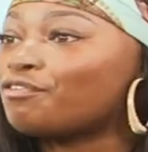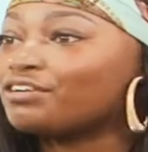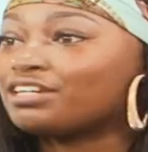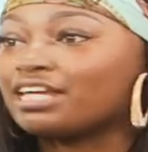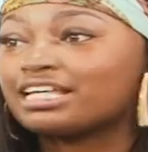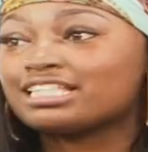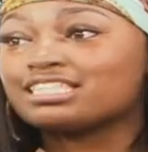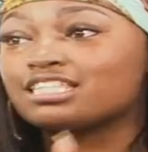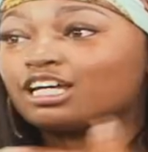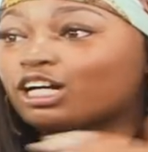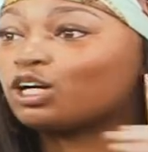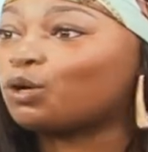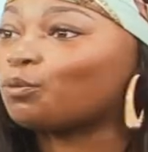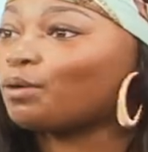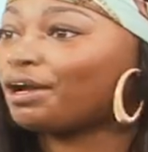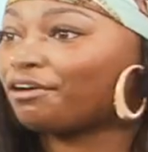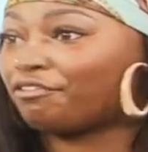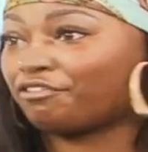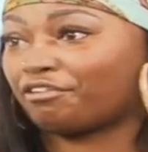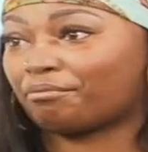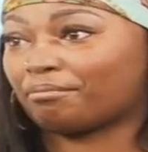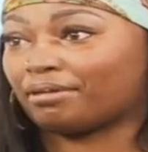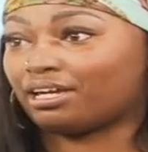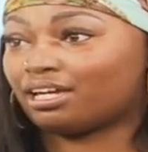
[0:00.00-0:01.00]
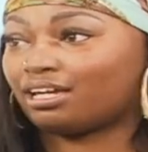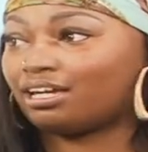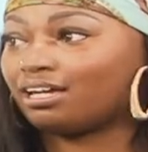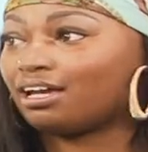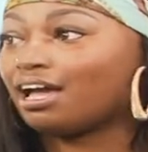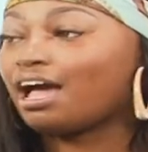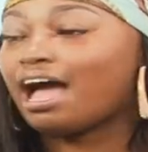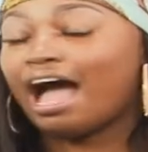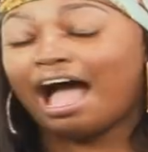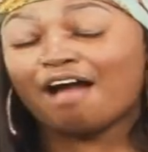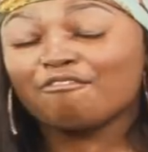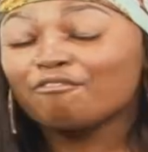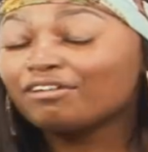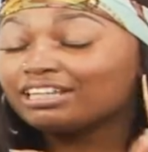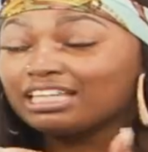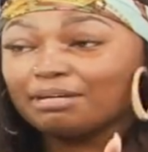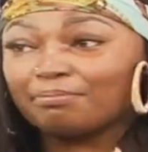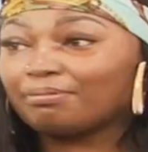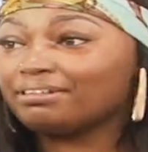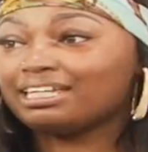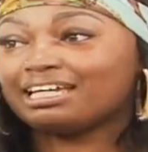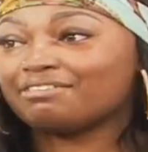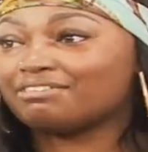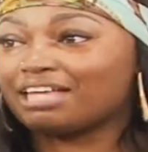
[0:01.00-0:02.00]
and they took away from me. Yeah. I really
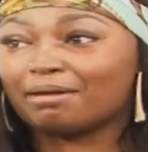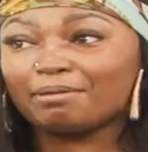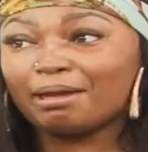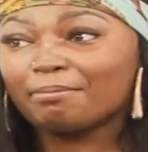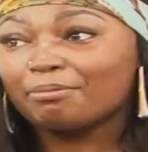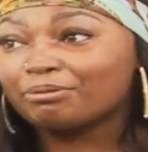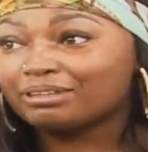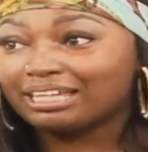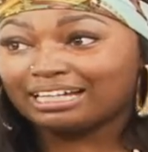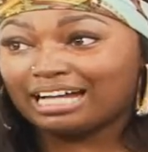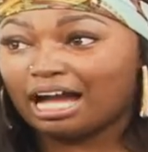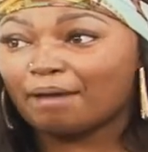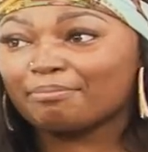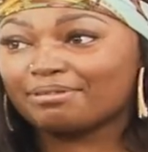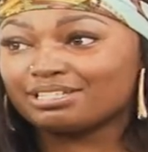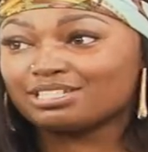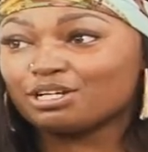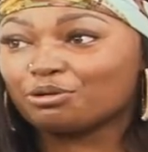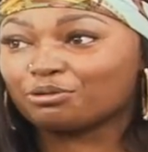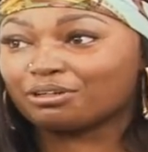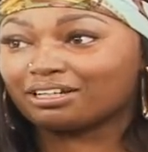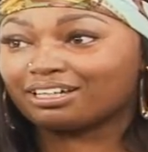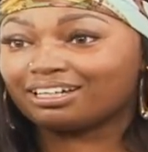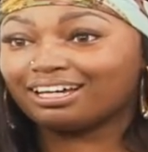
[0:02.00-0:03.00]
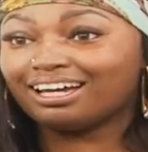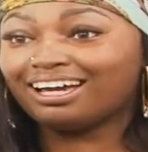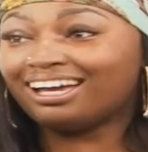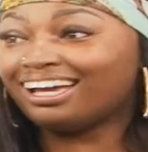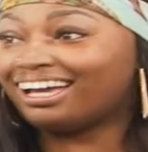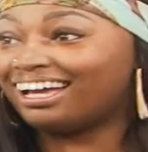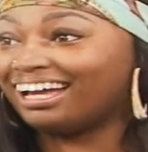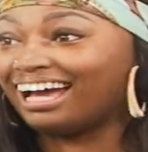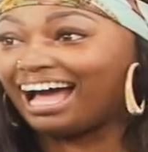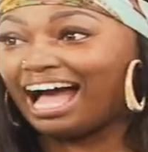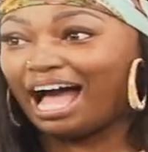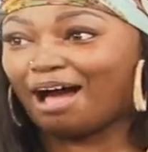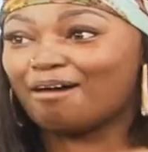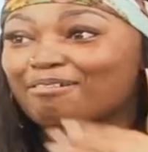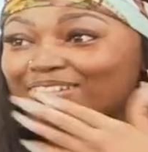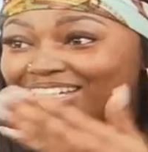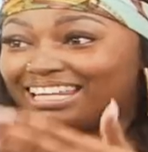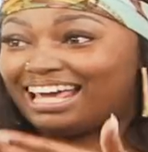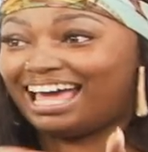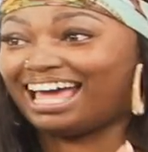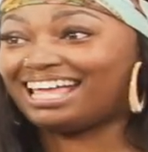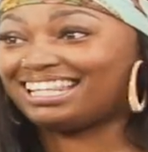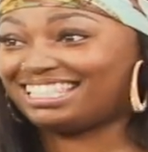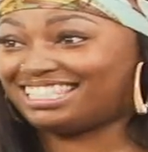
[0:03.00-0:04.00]
believe that. People think I be joking. I'm
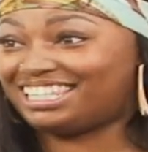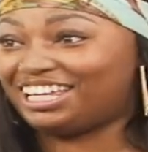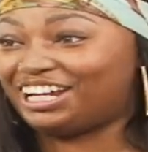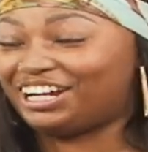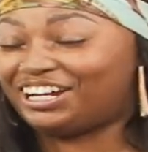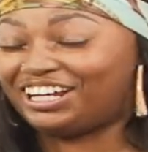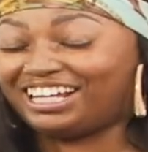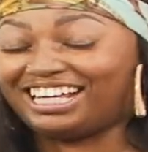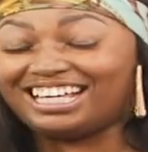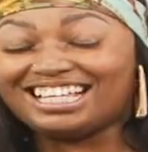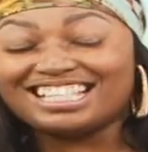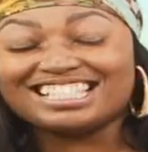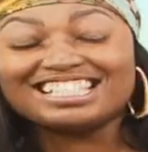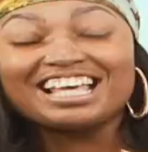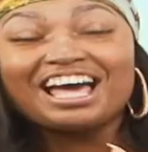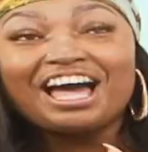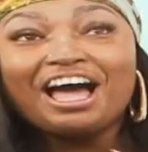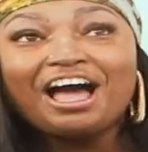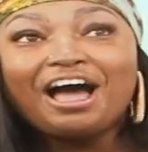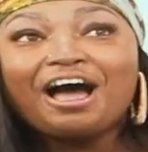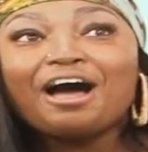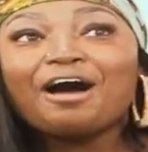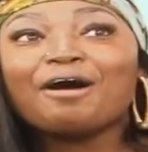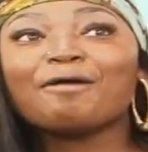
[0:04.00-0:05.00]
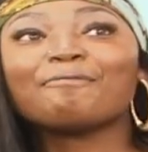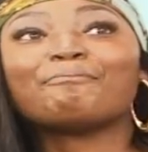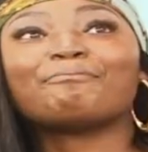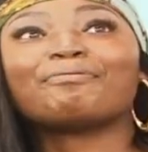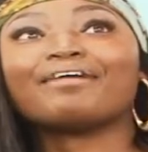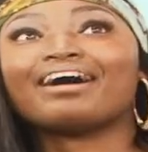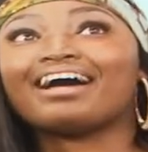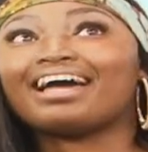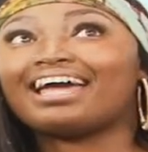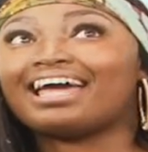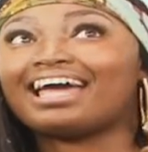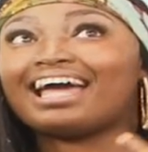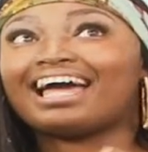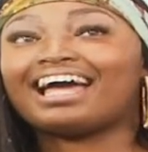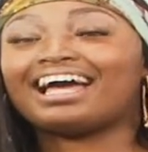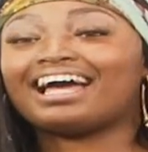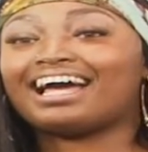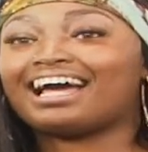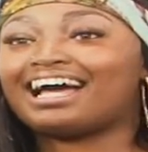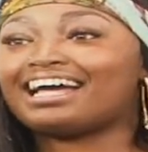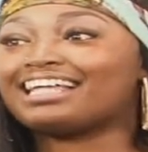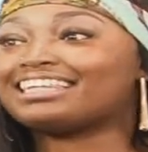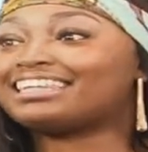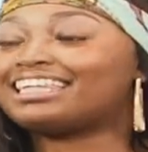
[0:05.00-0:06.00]
that serious. But
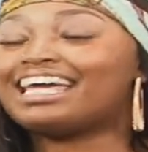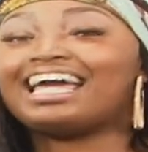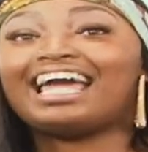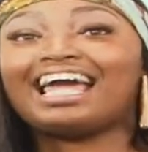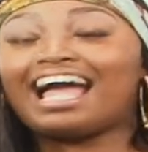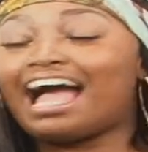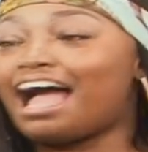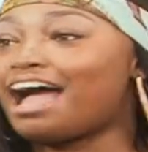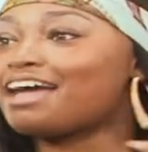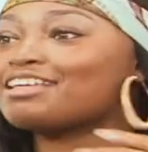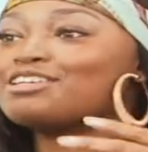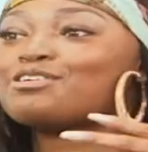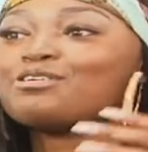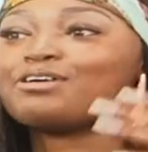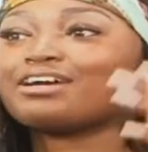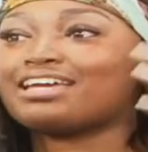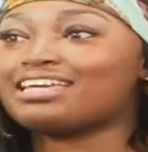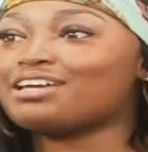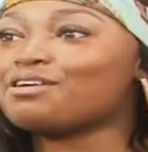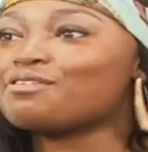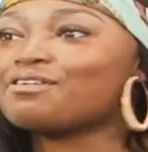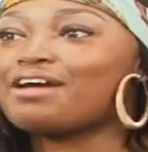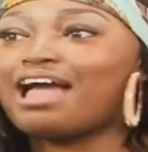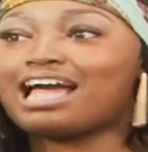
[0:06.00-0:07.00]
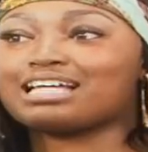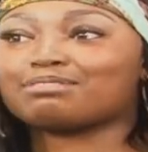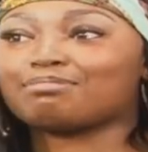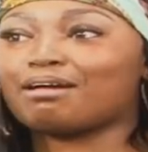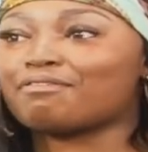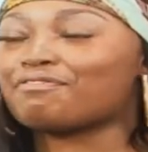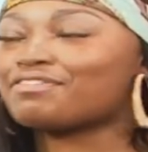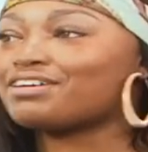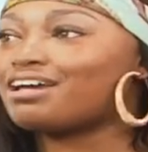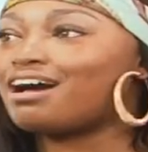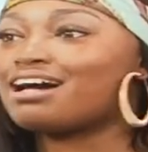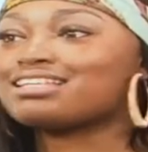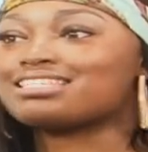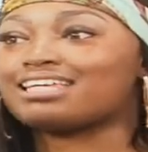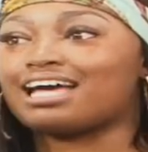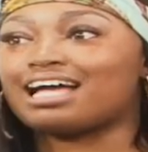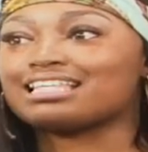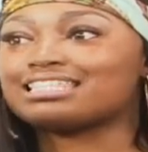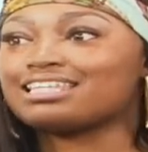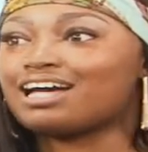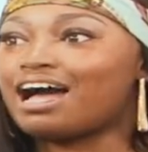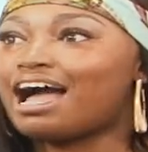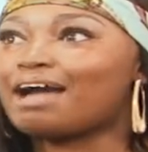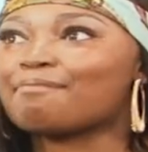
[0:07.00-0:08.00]
you ask my fiance.
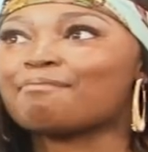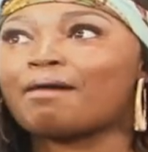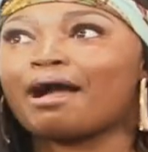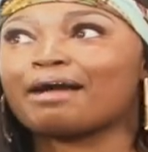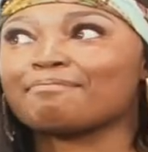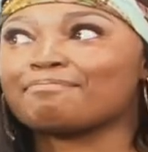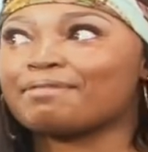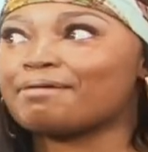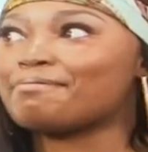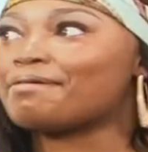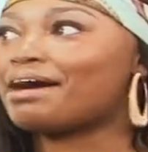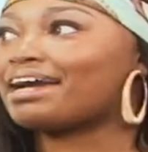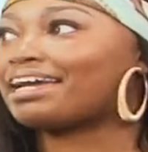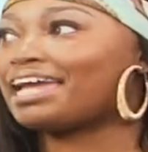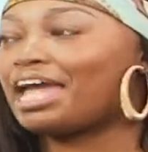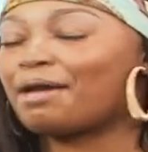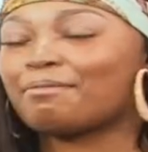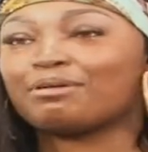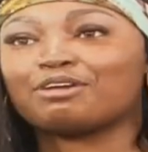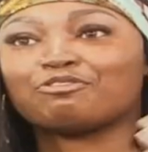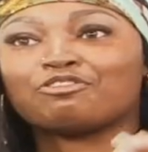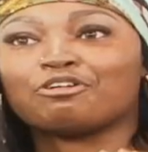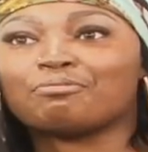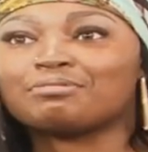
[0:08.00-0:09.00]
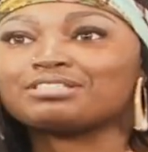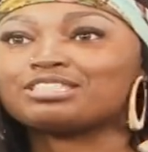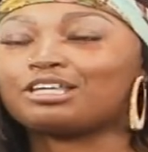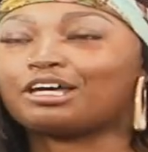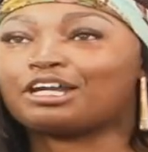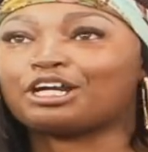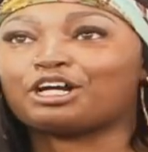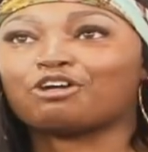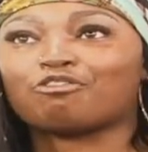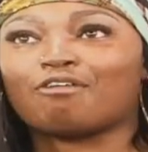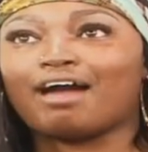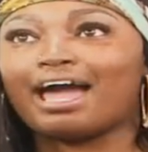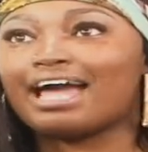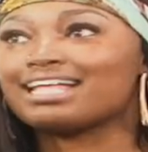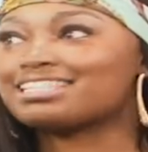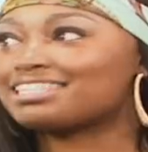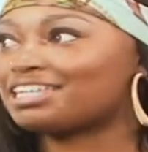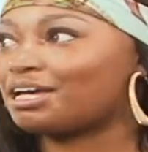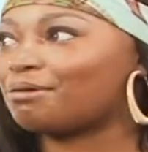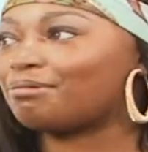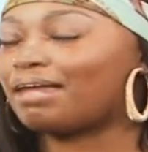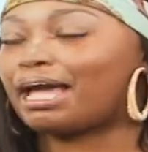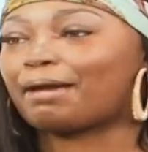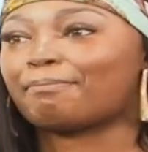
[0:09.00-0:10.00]
I remember I came in the room and started crying
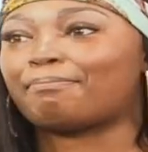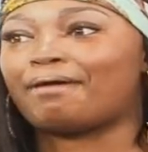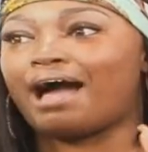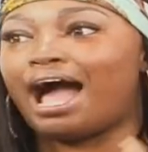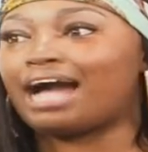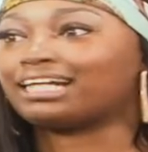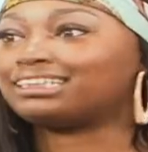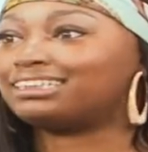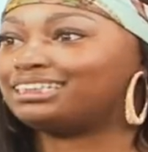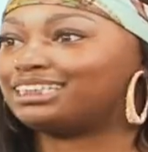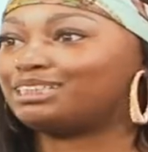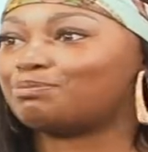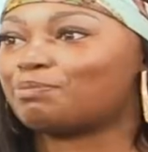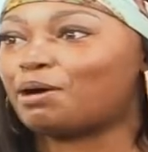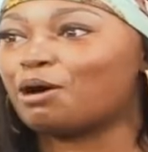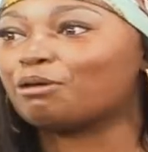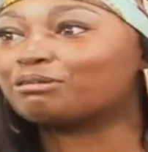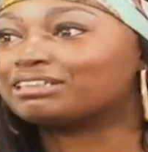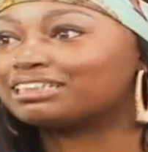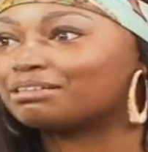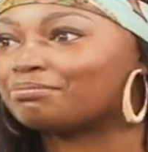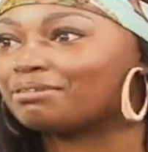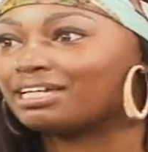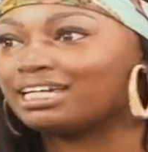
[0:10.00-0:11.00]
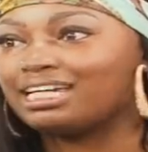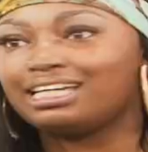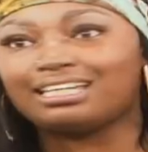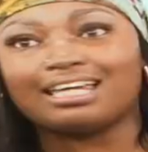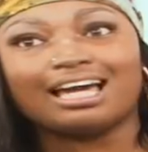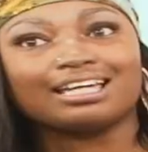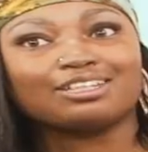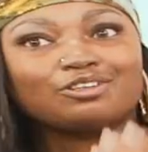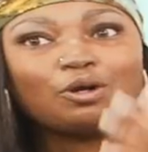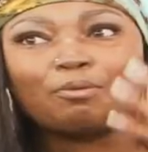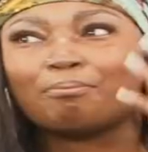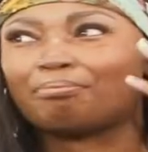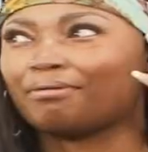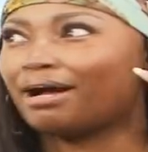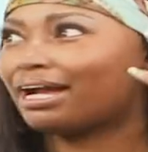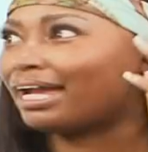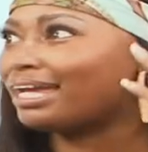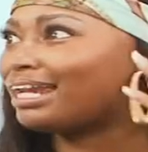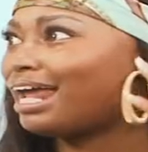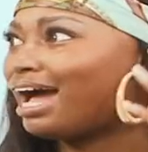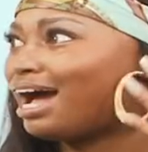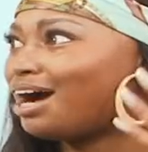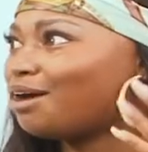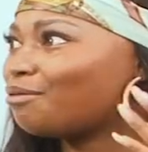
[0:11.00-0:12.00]
to him, like, Pac just spoke to me. He's like, you
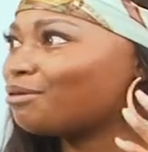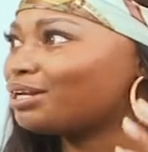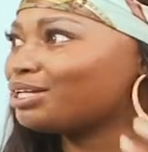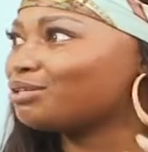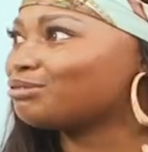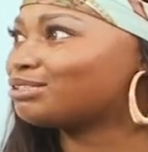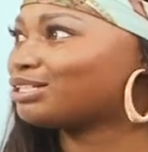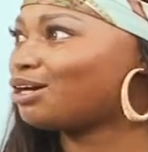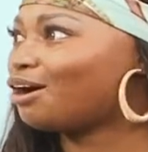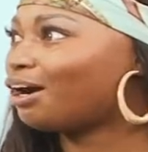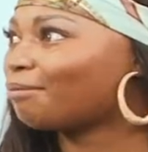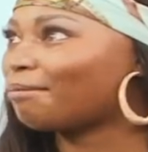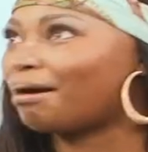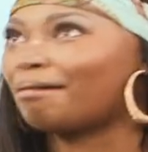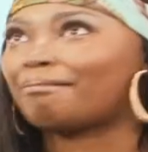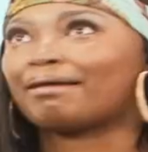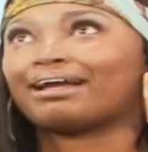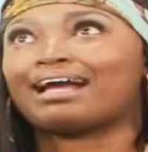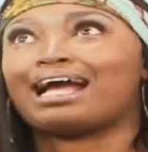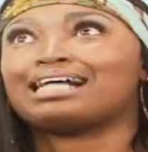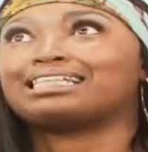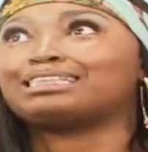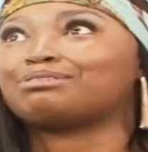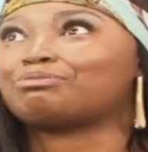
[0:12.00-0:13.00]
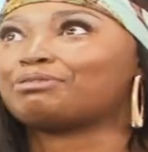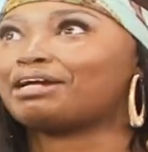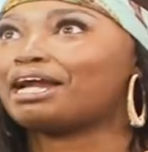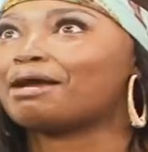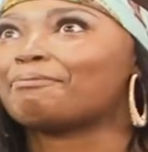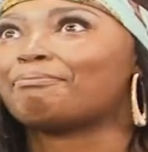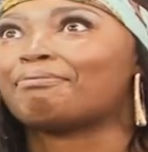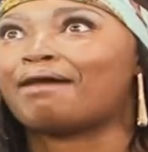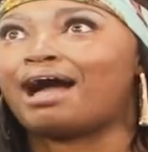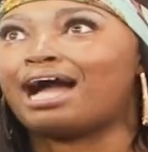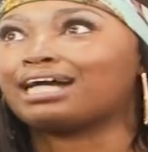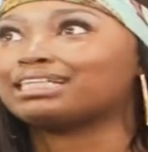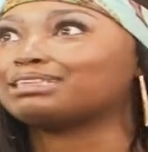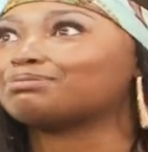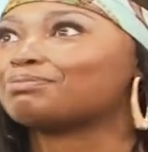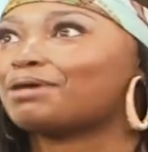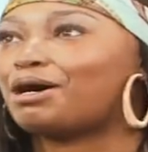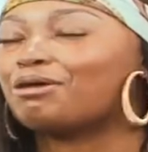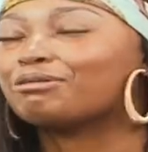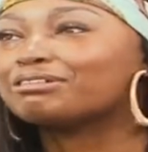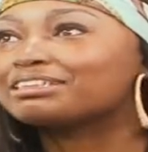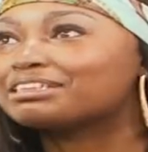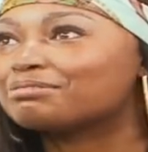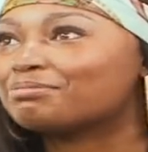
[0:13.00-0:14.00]
bugging out. What are you talking about? Like, I swear Pac
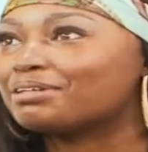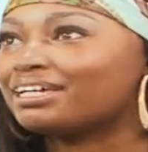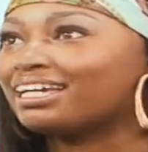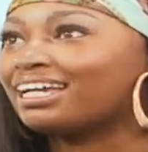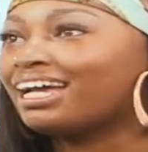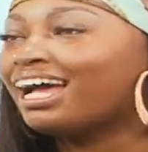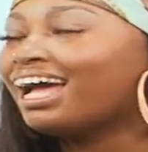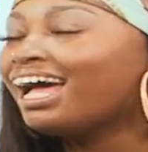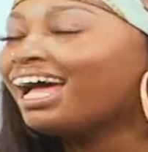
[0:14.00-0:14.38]
spoke to me.